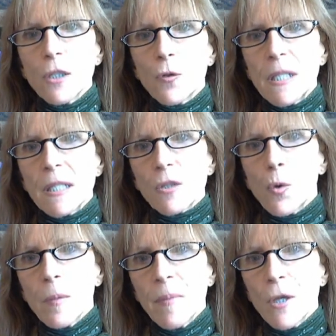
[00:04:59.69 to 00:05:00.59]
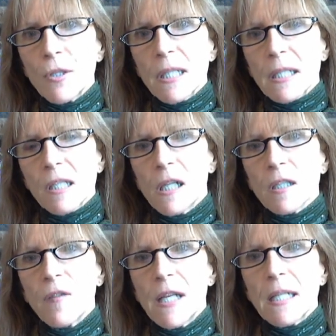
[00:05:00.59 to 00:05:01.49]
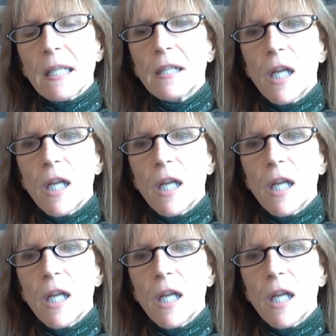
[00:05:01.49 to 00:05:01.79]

degrees Scorpio sextiles Venus at